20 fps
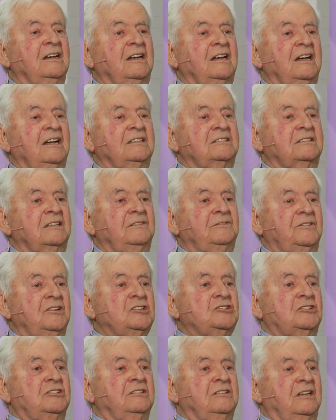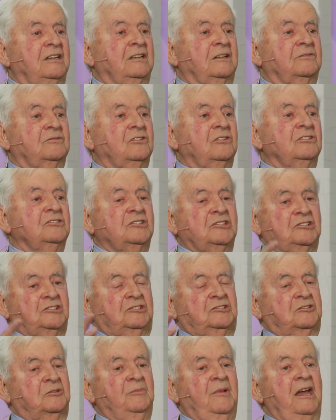it's a vision that, of course, is
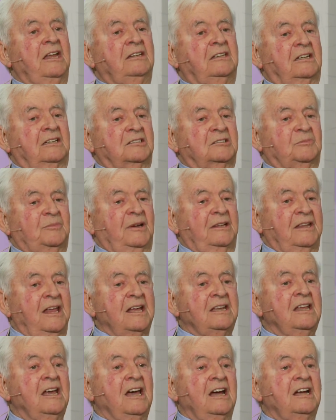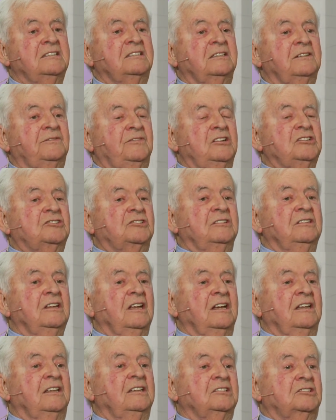tremendous, but then it's a vision
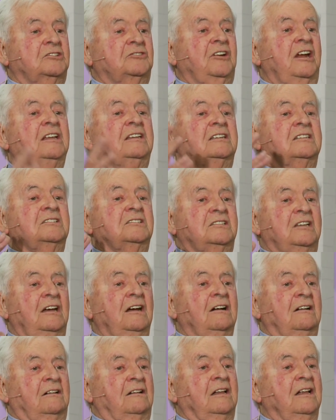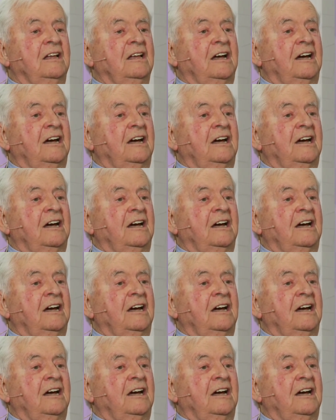that's greater still,